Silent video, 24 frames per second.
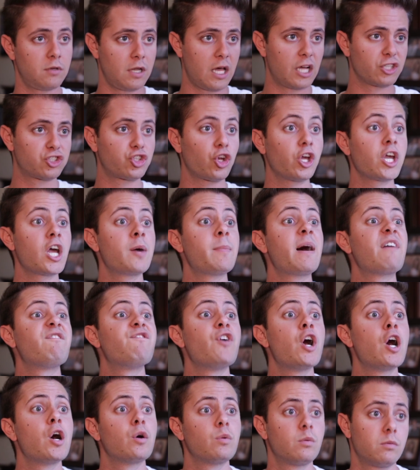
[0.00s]
I'll show you on my
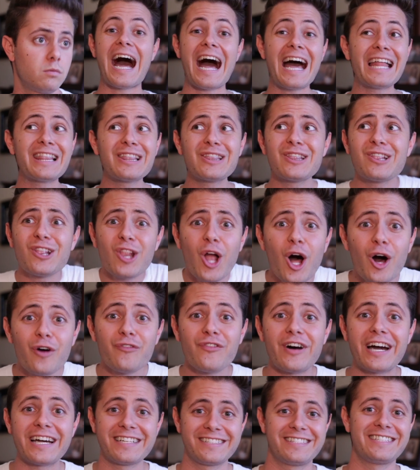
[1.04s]
phone. I
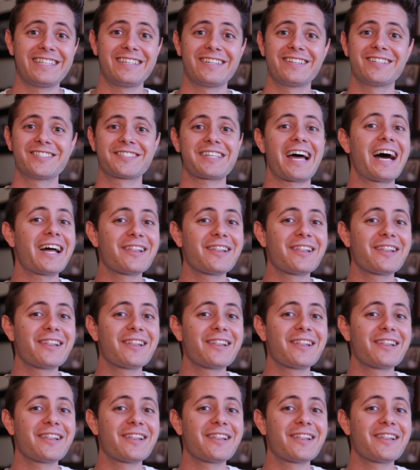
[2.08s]
love ideas.